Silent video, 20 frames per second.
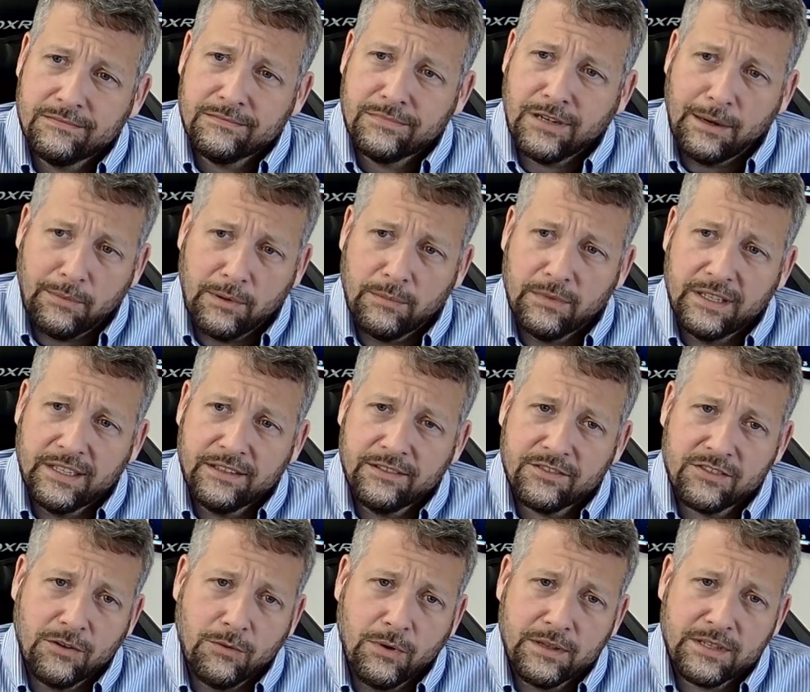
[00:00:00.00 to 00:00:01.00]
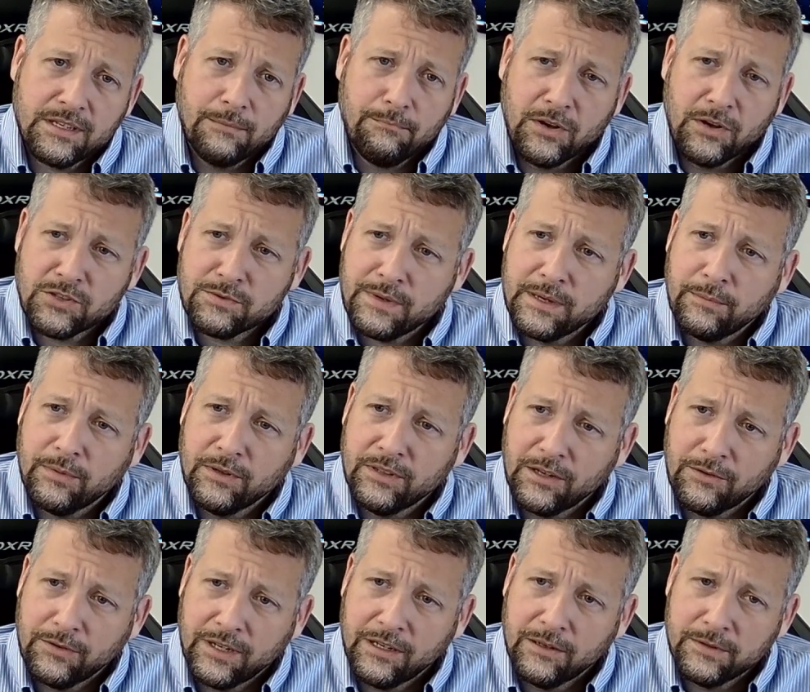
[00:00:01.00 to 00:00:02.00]
Probably. So what most people
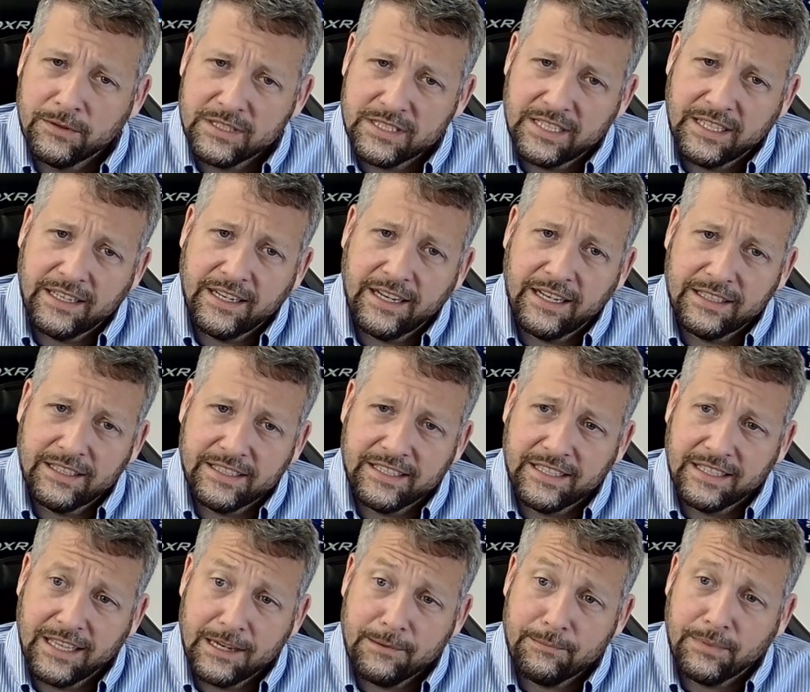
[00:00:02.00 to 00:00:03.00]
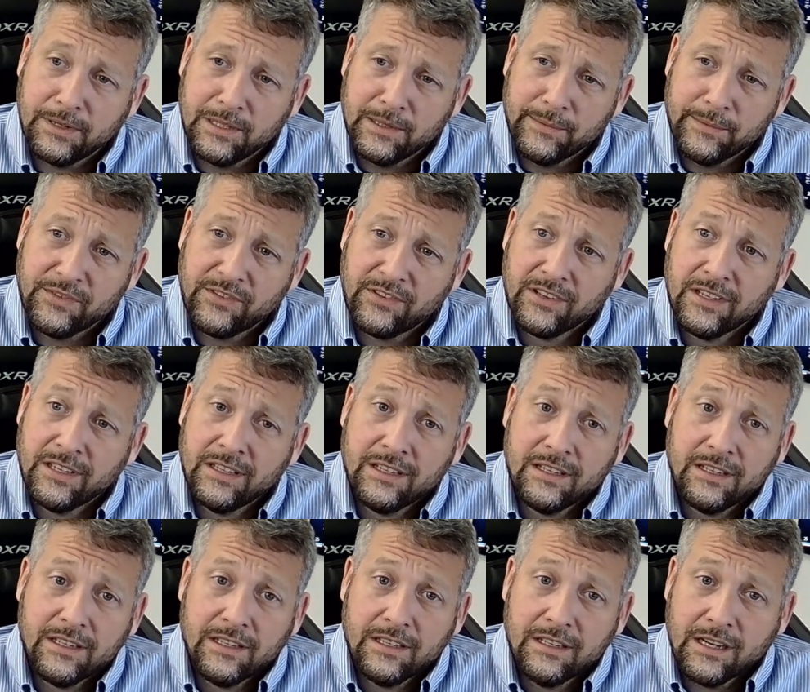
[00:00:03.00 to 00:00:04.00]
don't know is that LED light bulbs
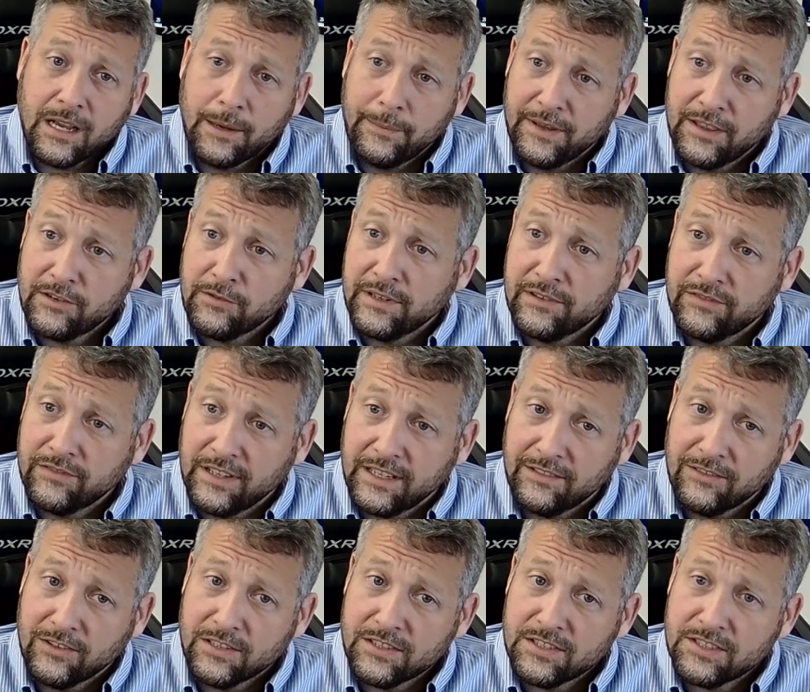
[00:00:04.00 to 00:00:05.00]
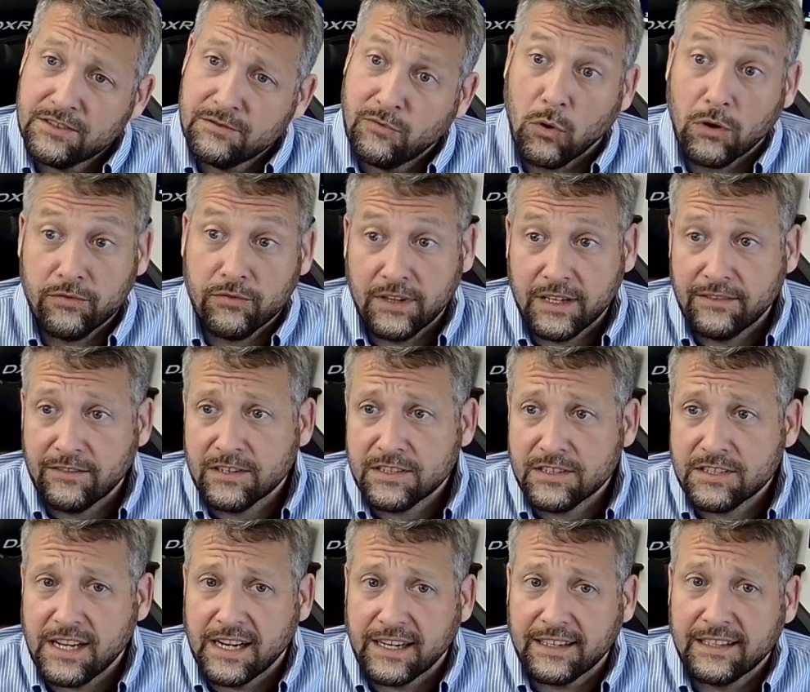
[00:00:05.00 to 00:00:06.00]
come in 4
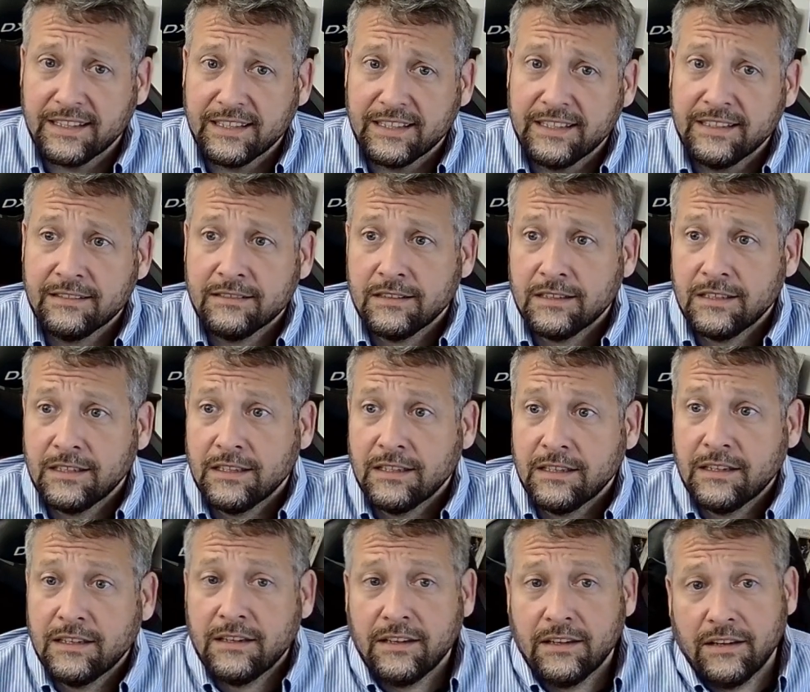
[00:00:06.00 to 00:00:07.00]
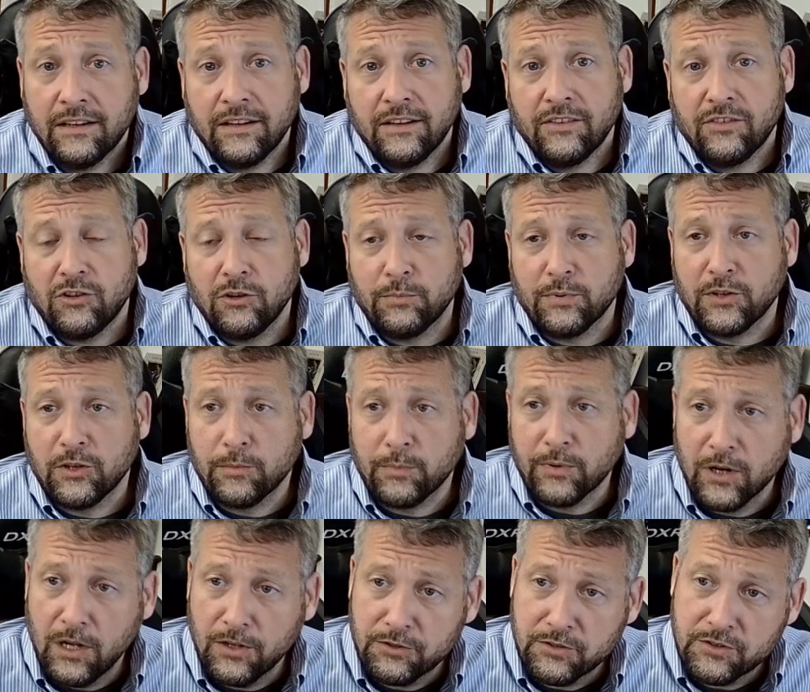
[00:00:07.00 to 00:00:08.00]
flavors, technically. Super
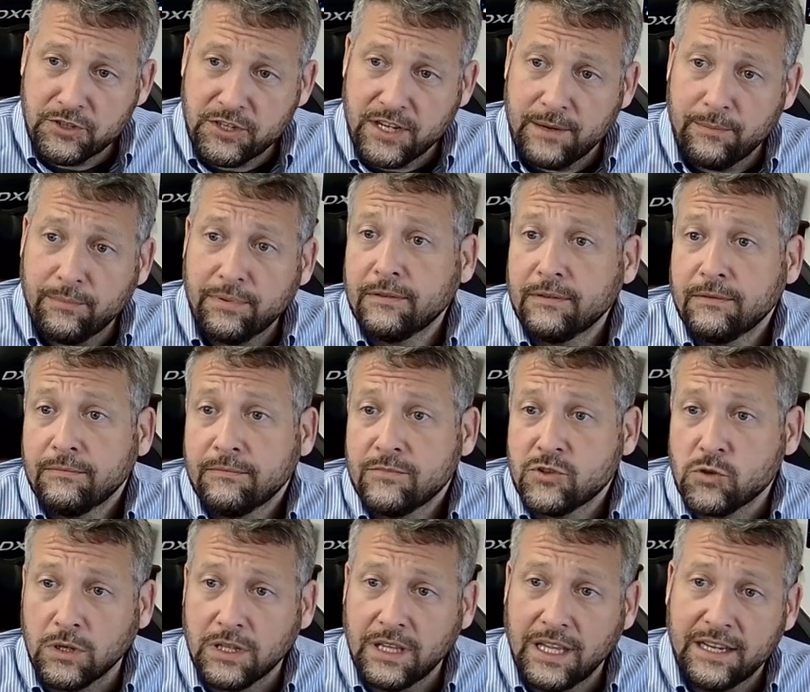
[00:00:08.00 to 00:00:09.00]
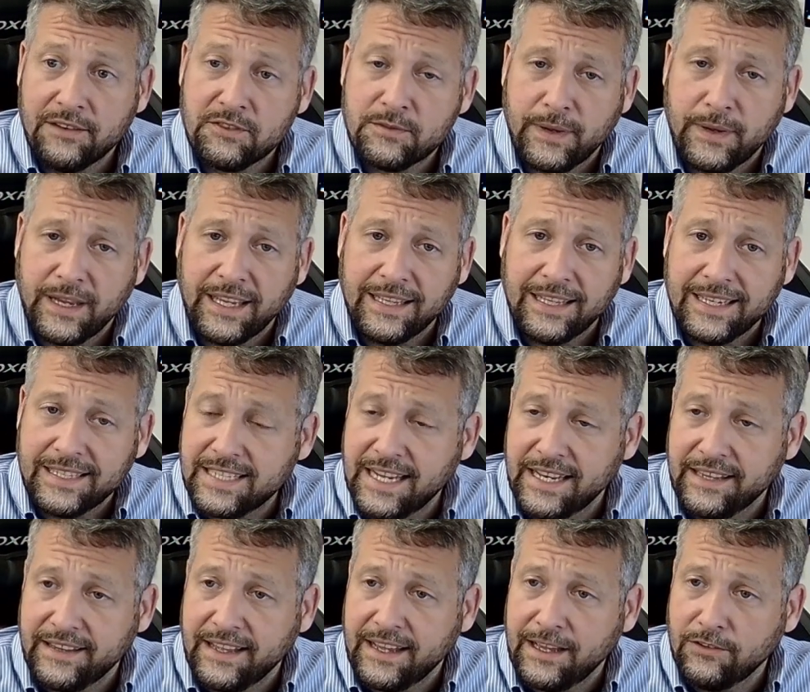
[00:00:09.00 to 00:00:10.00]
duper ultra cheap, short lifespan, like
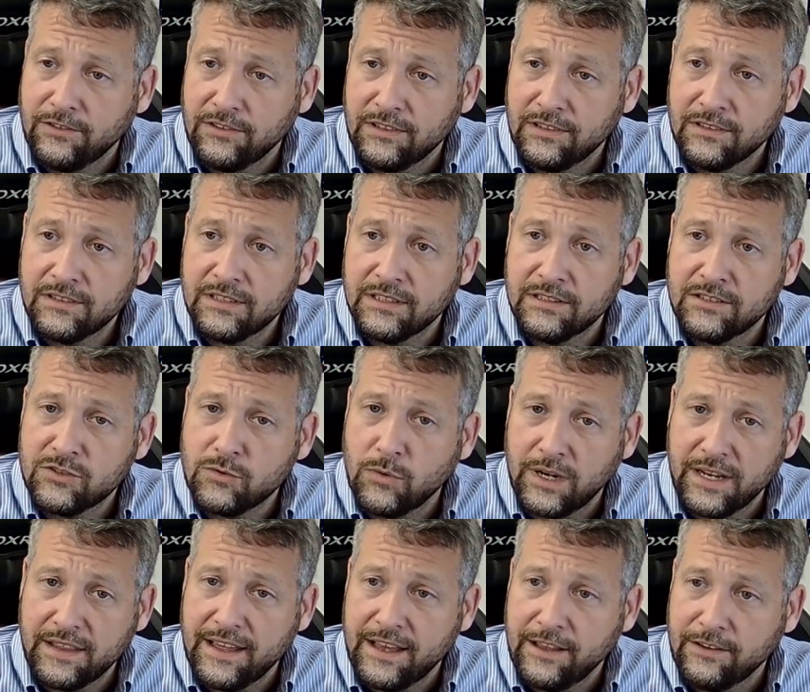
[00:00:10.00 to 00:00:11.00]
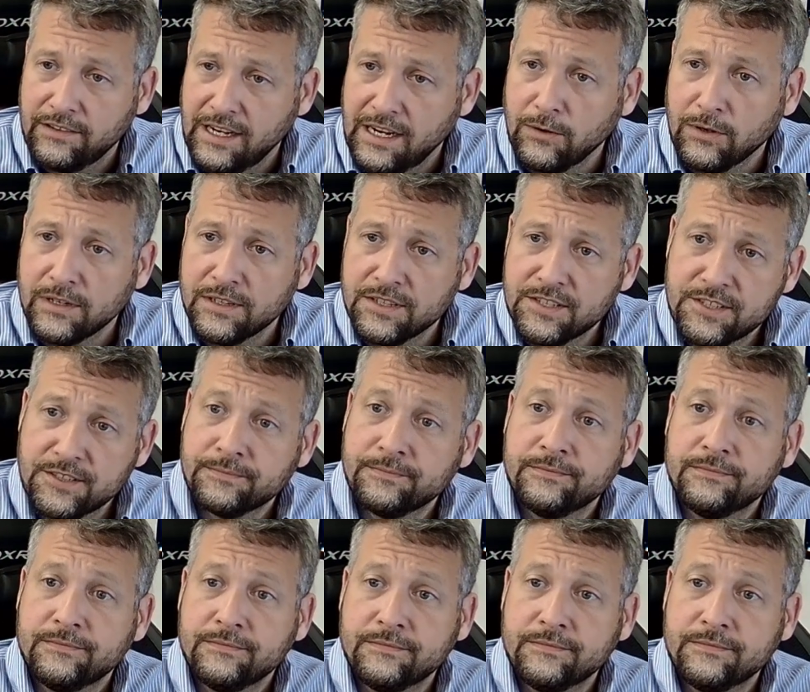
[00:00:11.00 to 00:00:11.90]
10,000 to 20,000 hours.